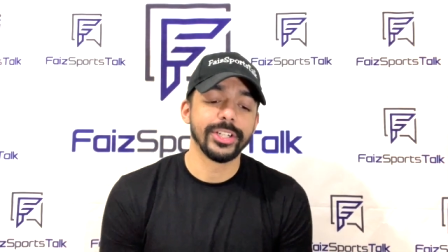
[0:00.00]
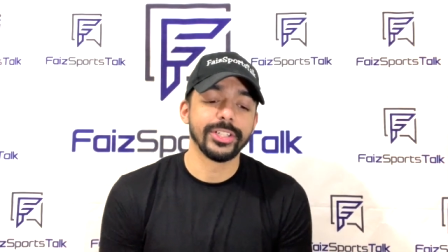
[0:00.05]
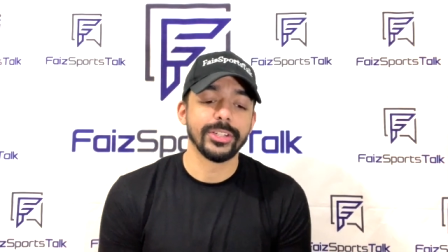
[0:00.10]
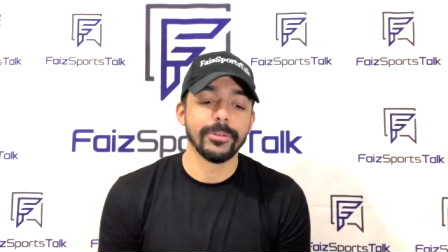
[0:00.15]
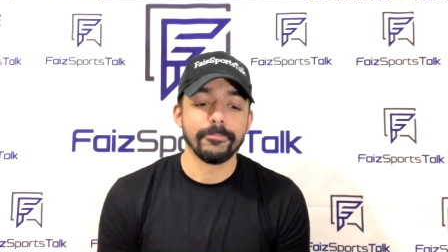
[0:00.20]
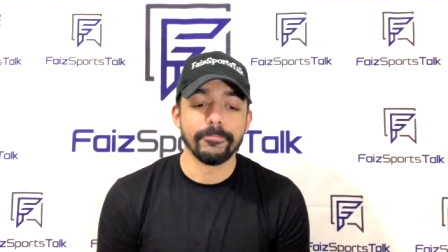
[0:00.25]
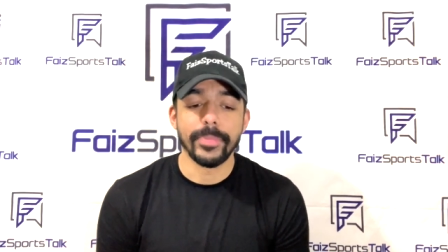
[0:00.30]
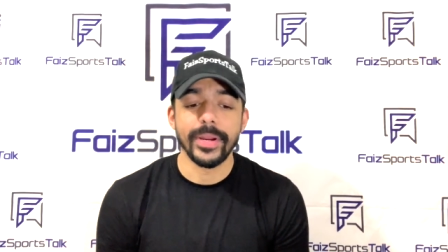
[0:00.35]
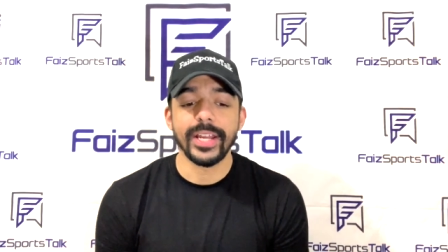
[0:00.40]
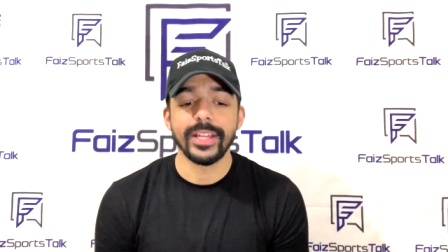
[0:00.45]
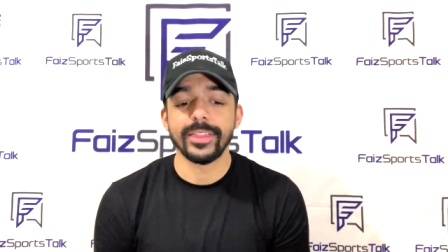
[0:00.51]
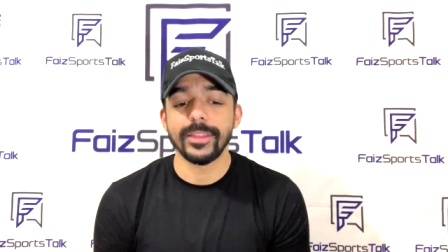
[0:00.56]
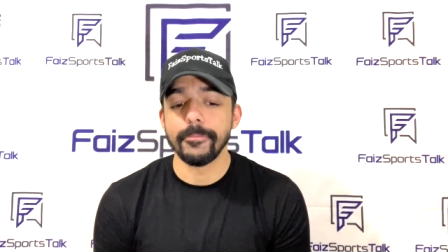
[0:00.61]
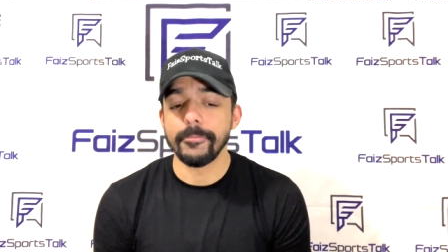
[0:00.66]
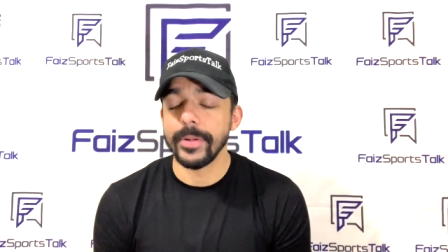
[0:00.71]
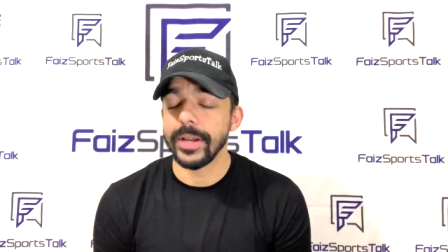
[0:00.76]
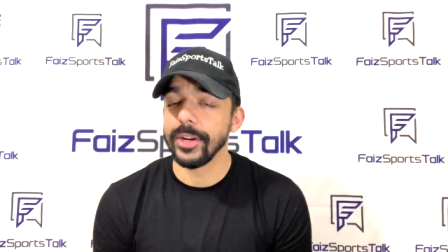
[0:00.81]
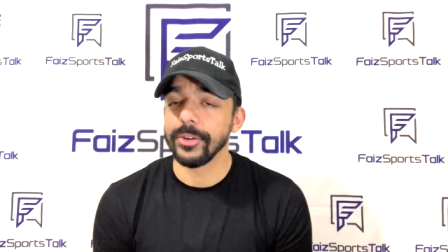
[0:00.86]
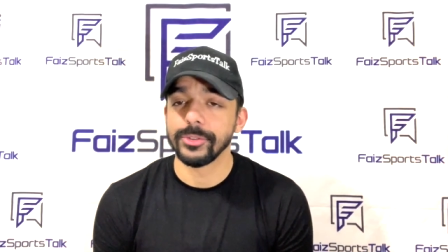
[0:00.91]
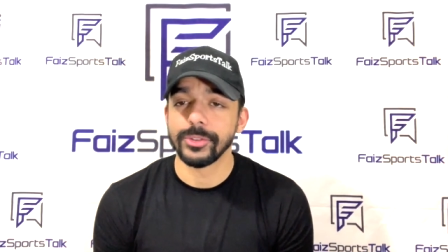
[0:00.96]
to beat the
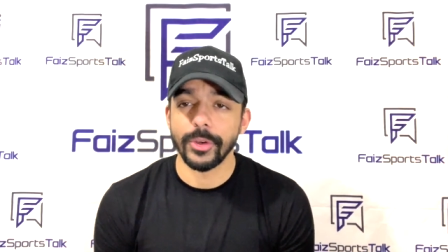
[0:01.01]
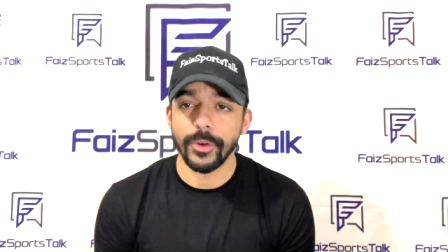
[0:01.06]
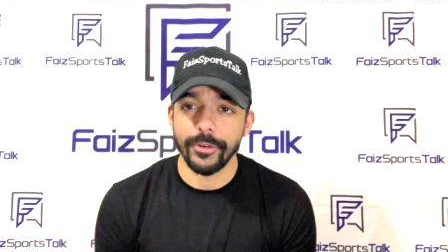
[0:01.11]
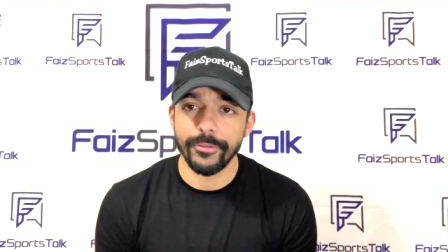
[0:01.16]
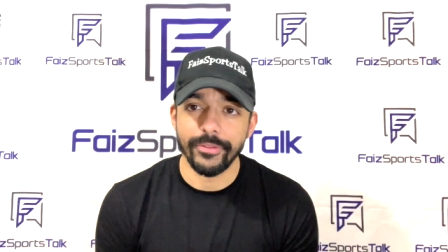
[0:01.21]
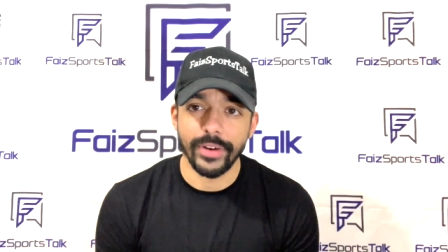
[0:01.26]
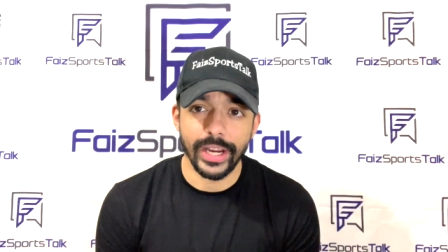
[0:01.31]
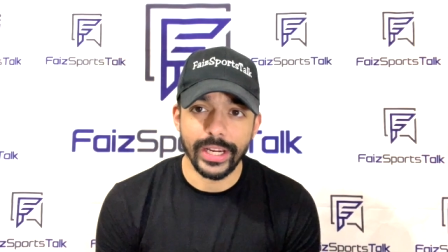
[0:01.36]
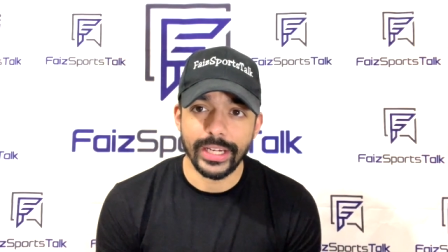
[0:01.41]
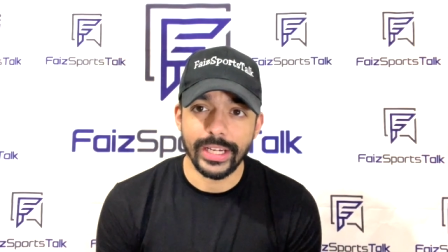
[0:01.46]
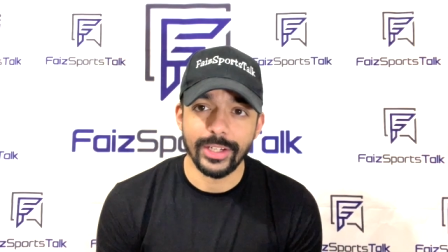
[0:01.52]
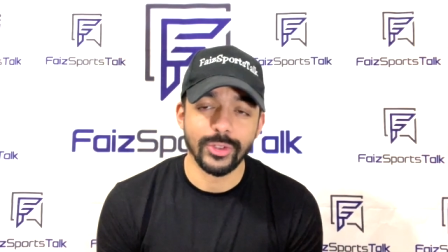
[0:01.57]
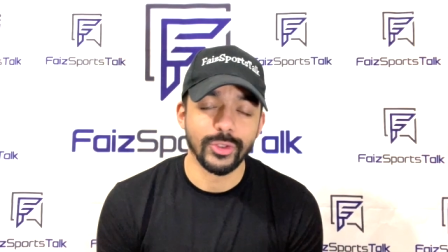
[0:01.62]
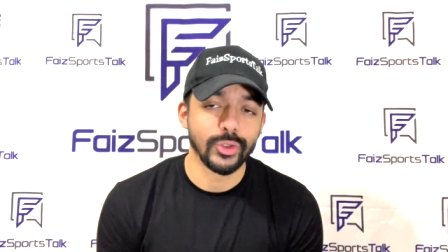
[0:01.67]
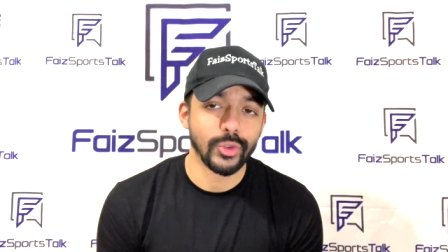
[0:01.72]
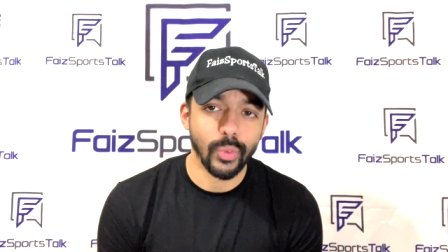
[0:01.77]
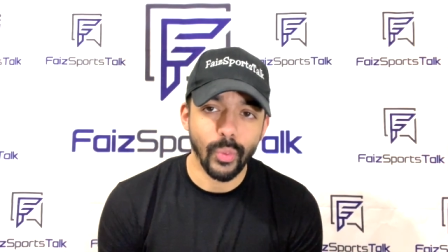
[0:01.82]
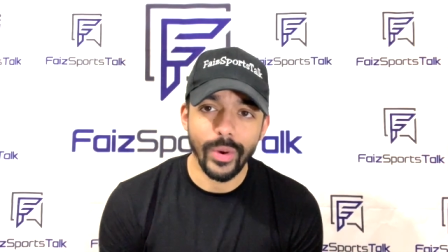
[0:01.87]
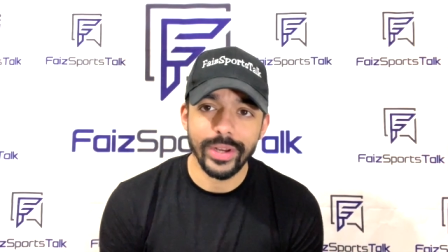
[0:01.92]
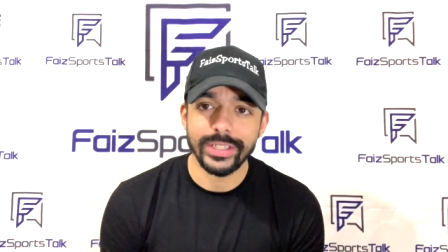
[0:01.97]
Minnesota Vikings
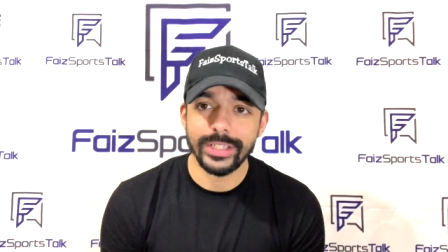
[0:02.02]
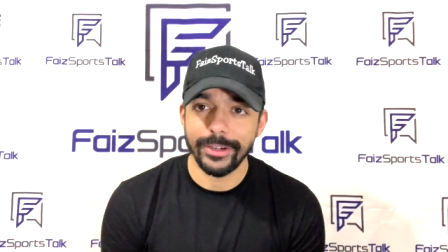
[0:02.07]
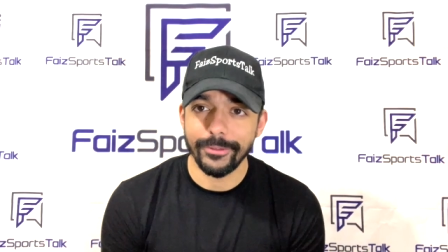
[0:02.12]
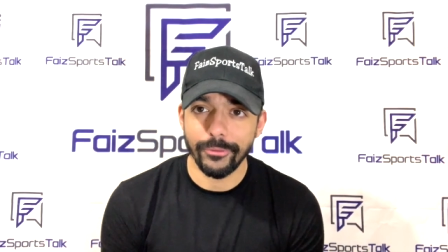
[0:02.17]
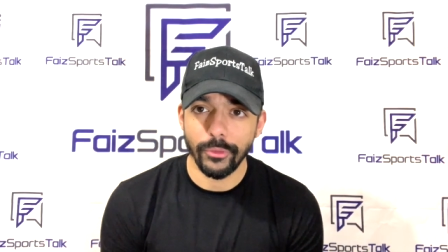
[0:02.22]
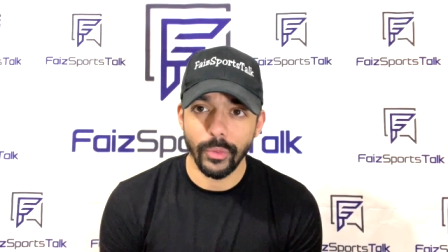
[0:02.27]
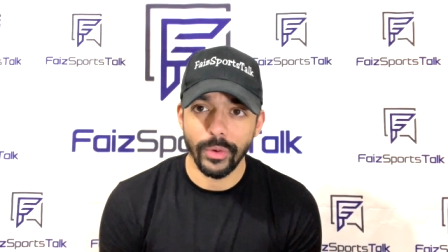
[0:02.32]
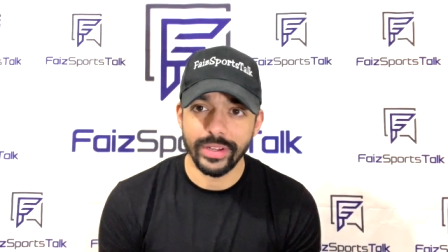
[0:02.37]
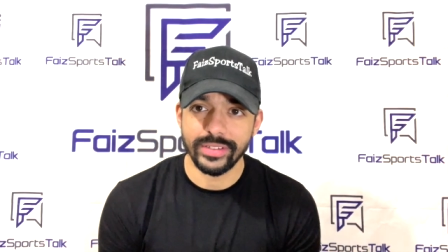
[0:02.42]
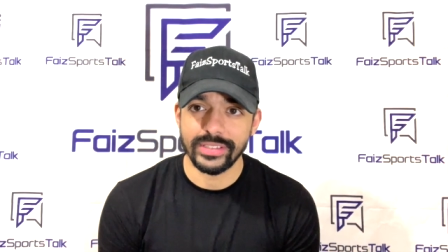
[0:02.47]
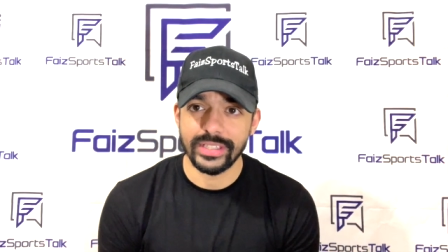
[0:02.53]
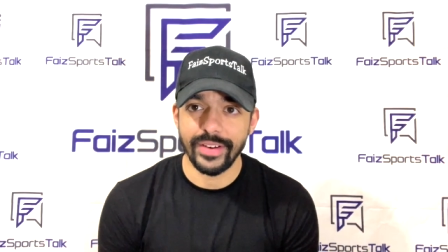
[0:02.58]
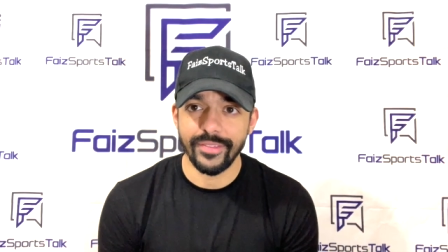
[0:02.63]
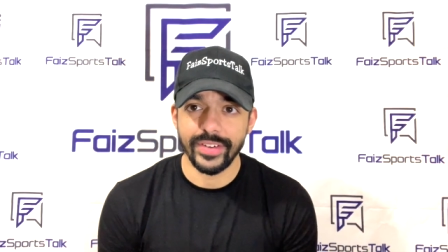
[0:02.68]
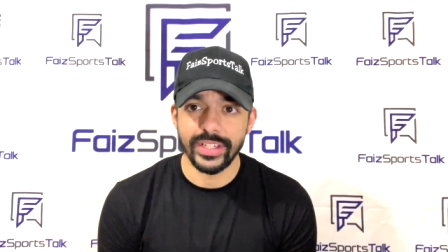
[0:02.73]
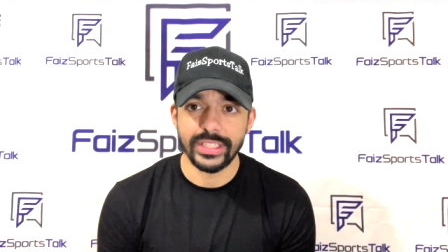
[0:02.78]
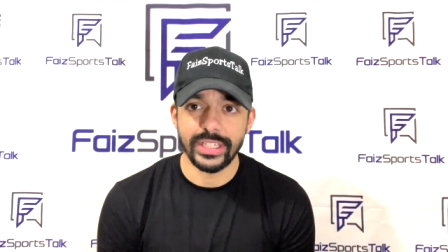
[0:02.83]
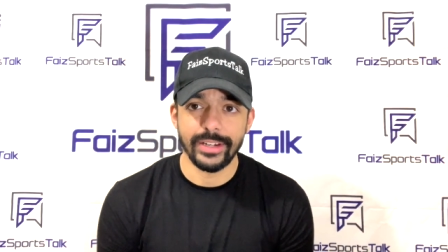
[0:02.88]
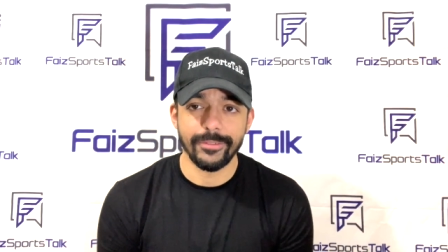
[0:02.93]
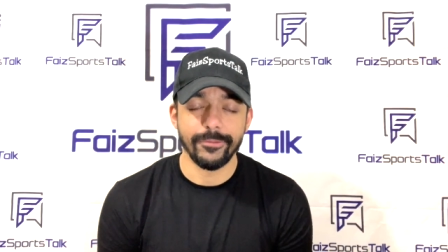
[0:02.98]
24 to
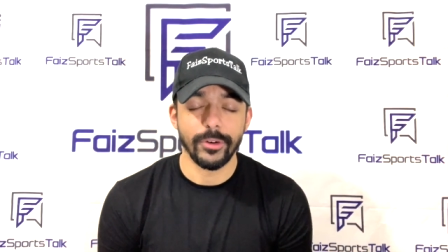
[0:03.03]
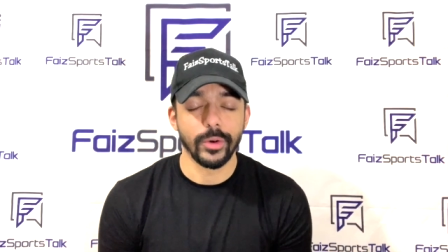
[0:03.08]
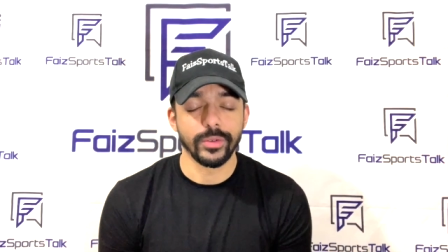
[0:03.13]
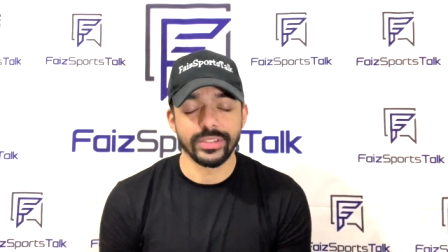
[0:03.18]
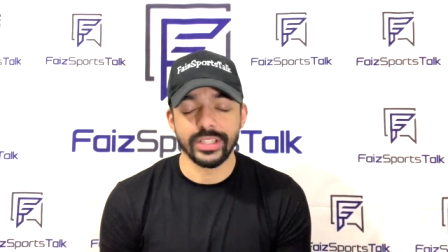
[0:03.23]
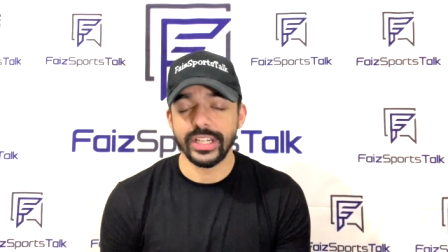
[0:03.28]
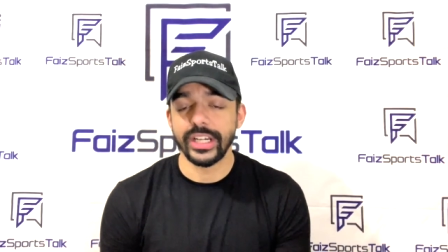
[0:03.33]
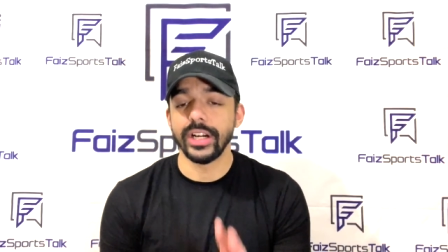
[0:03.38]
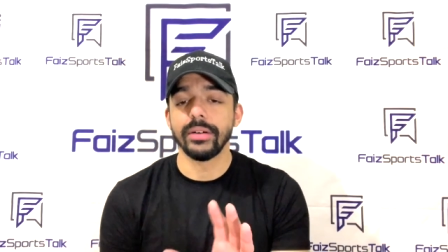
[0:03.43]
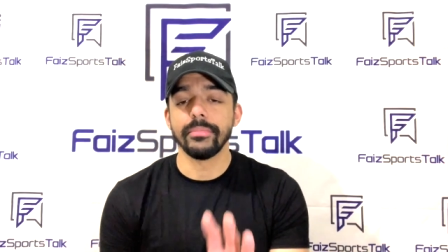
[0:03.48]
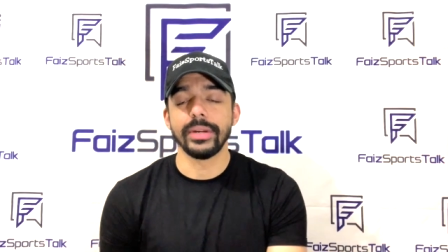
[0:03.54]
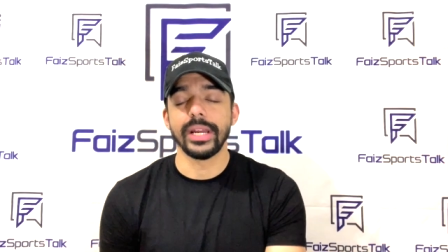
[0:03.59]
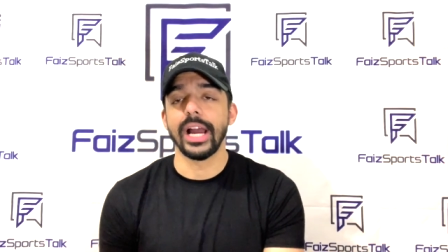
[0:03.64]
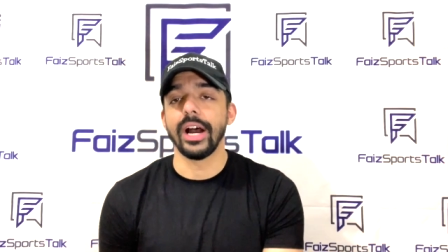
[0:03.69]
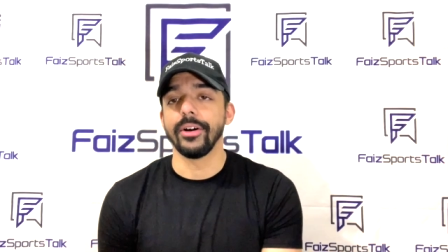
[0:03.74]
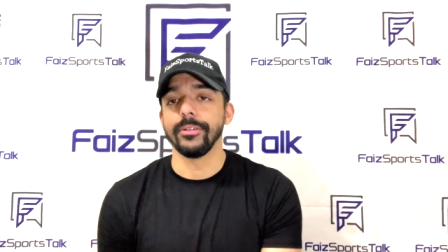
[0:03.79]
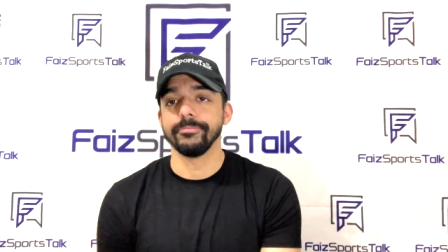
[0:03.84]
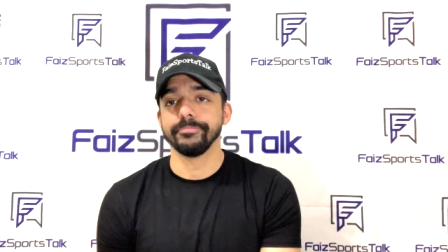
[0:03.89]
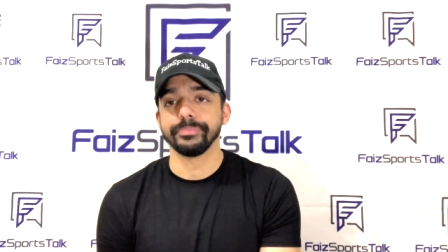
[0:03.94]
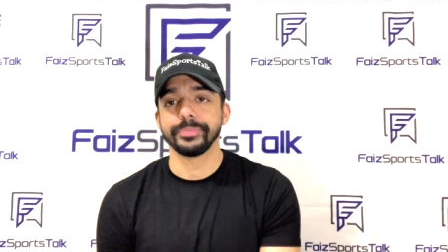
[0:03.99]
17, folks. And hear me
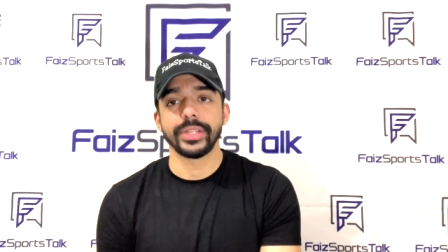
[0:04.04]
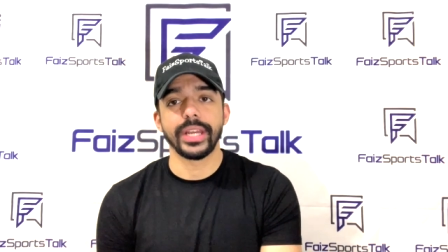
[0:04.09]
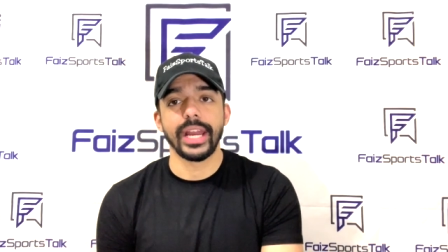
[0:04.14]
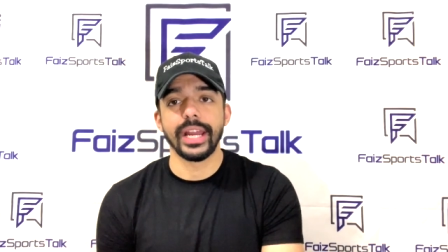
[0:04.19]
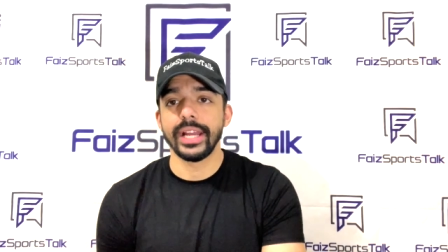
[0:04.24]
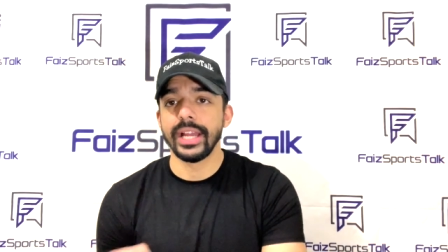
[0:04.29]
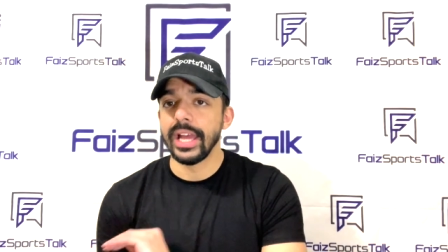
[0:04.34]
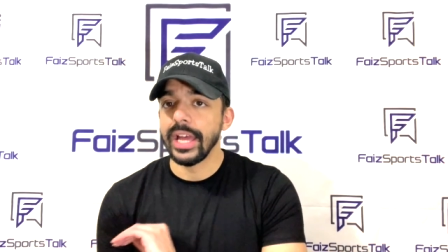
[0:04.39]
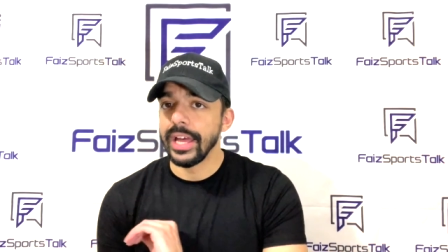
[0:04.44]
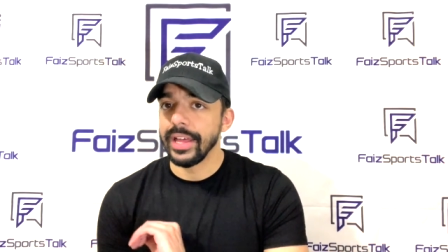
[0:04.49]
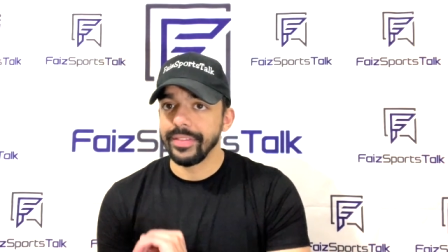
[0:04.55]
out, okay?